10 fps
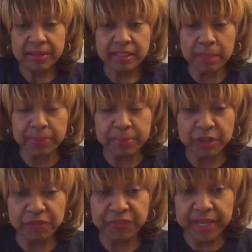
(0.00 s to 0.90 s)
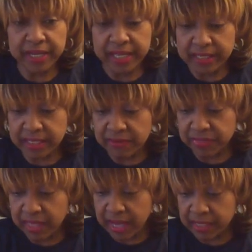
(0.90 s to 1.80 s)
supplemental feedings
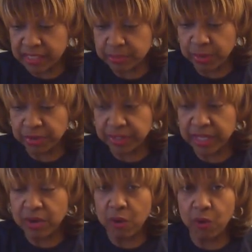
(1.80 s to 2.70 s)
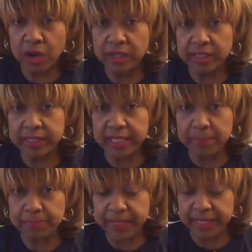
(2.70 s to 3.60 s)
if the gut is working, or
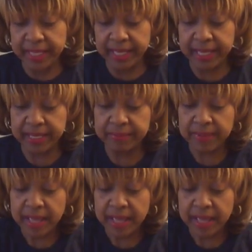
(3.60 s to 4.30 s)
TPN.